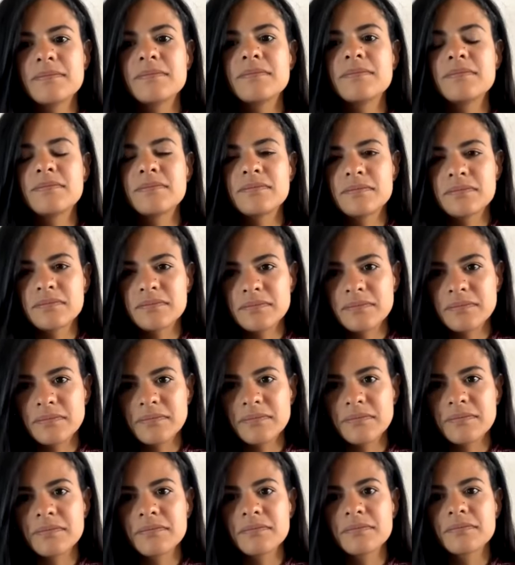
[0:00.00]

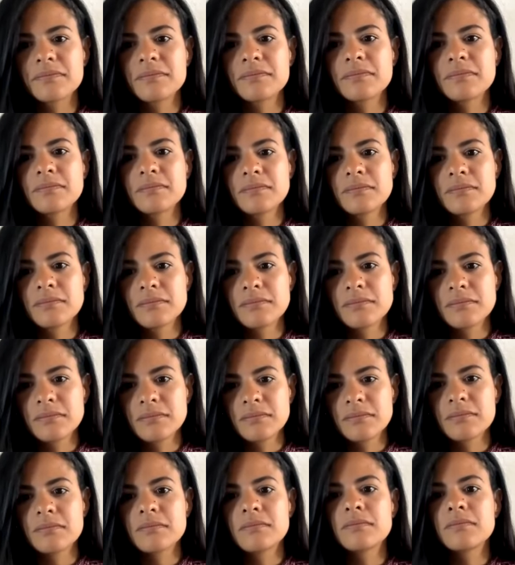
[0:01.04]

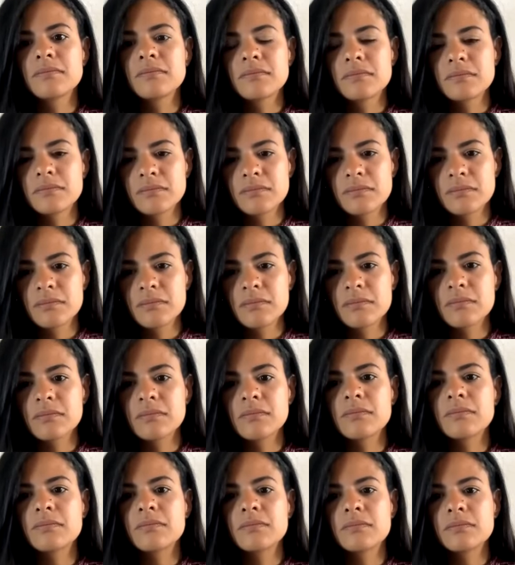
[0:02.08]

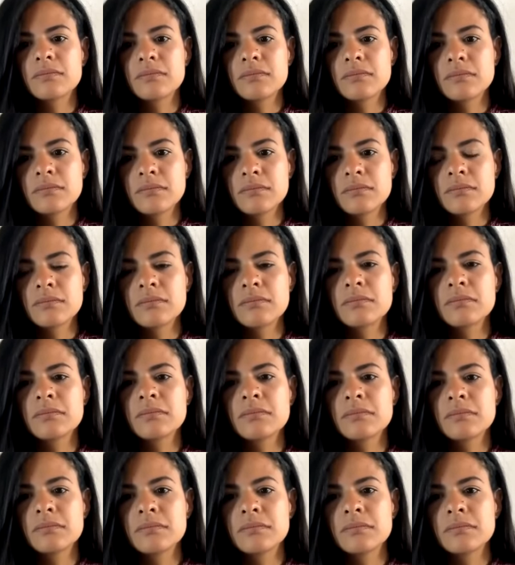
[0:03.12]

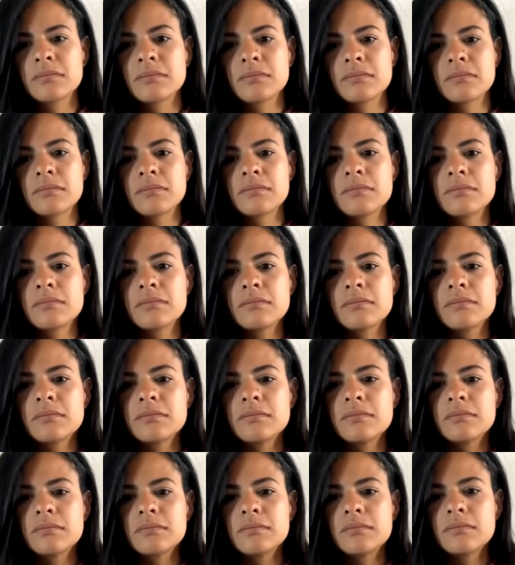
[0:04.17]

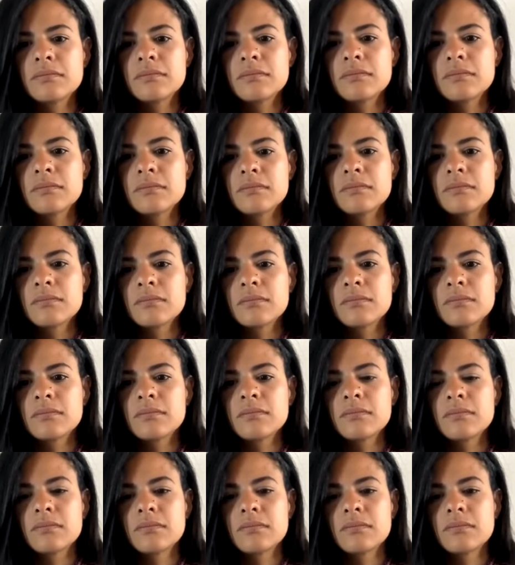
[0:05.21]
[no speech]